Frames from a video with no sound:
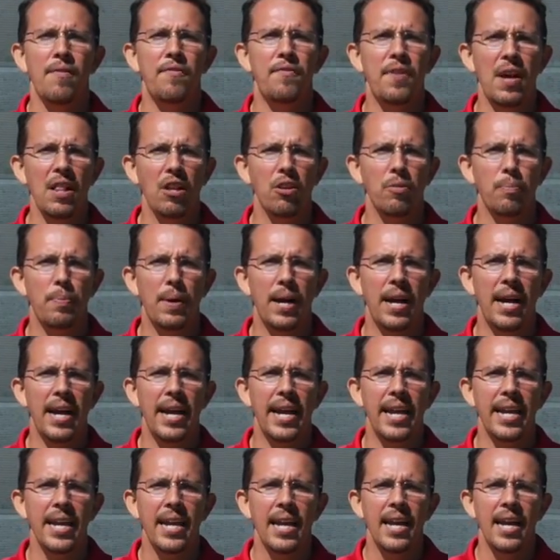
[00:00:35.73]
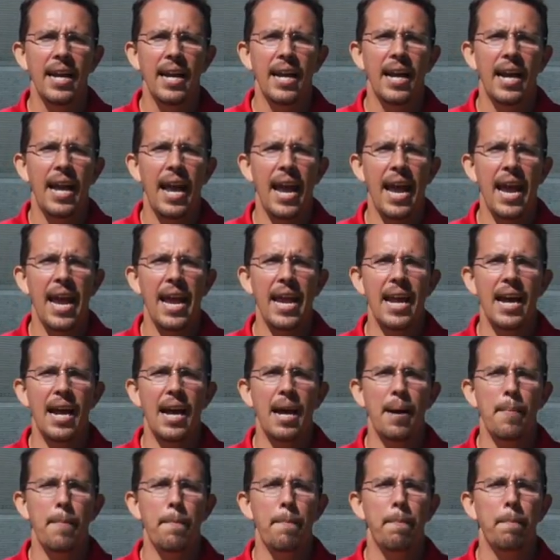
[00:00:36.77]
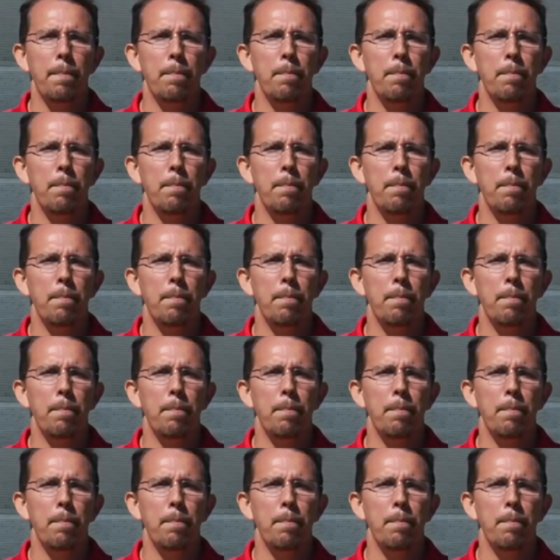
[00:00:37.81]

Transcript: followed by a um,